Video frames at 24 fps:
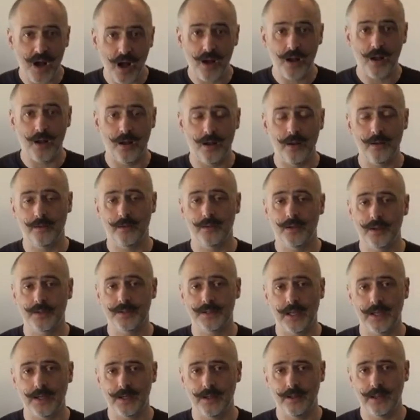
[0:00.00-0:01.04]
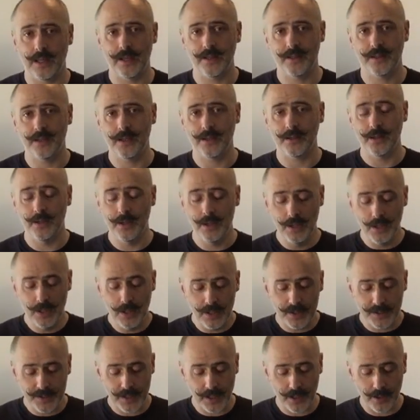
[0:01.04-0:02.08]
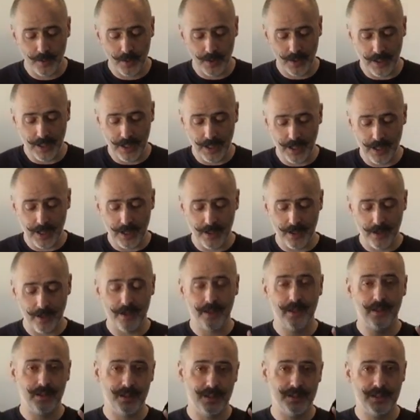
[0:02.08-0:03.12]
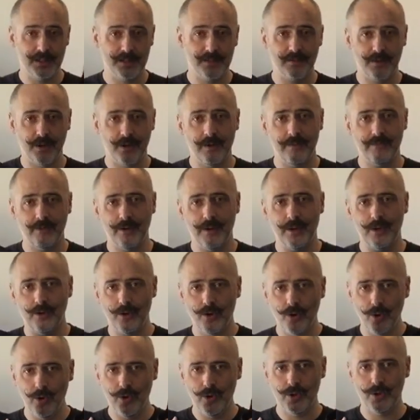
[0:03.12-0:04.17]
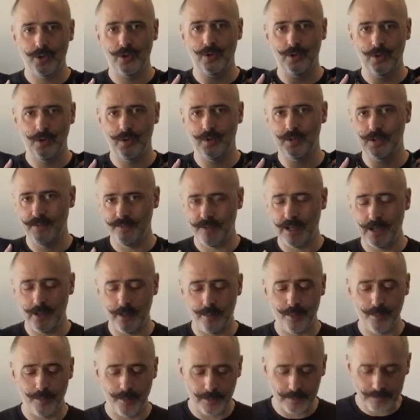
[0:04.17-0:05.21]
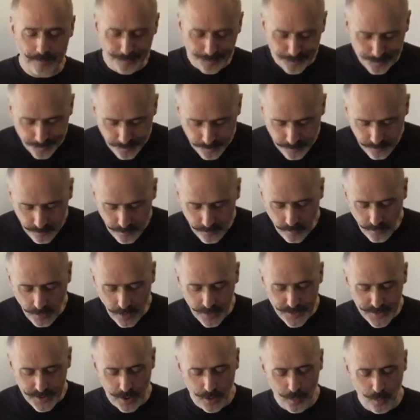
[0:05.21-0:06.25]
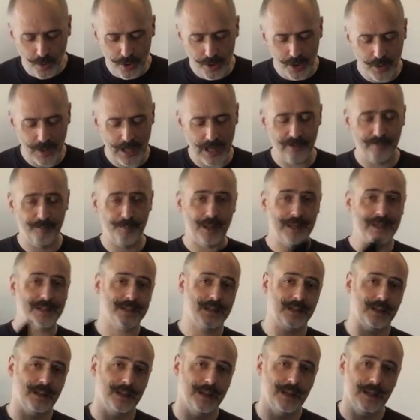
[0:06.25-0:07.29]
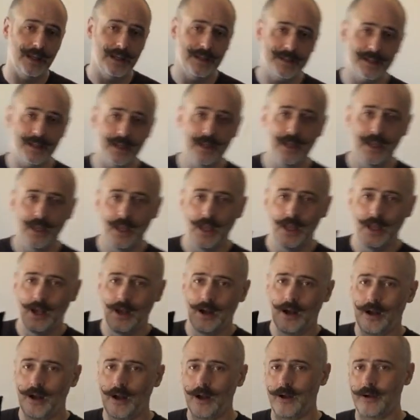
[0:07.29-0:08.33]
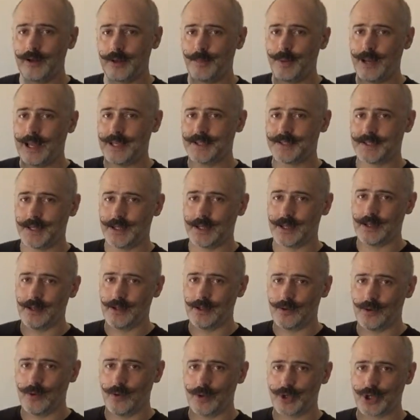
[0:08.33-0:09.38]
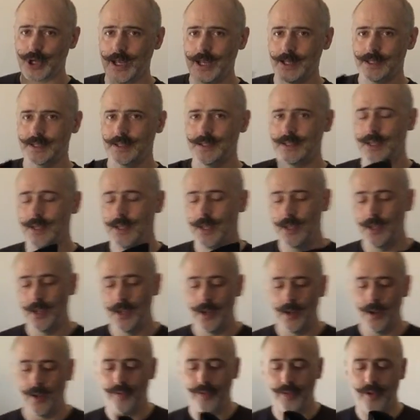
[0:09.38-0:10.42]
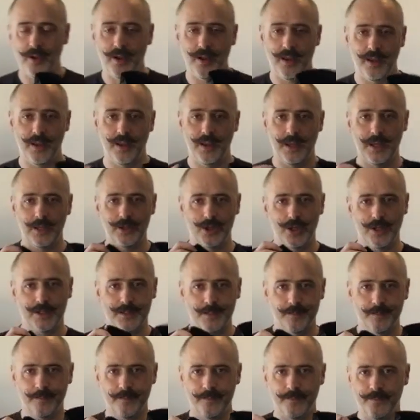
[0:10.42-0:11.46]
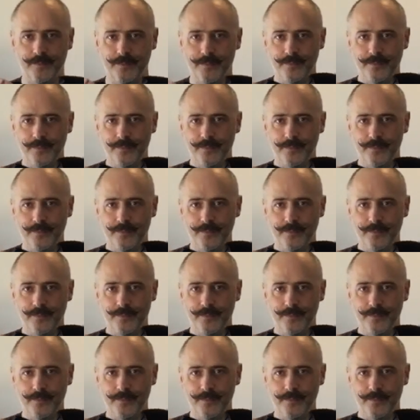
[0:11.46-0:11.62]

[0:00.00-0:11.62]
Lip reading: are exactly that thing. So here, I think this is a very, very good development. So what you have basically is a hard plastic gorget that hinges.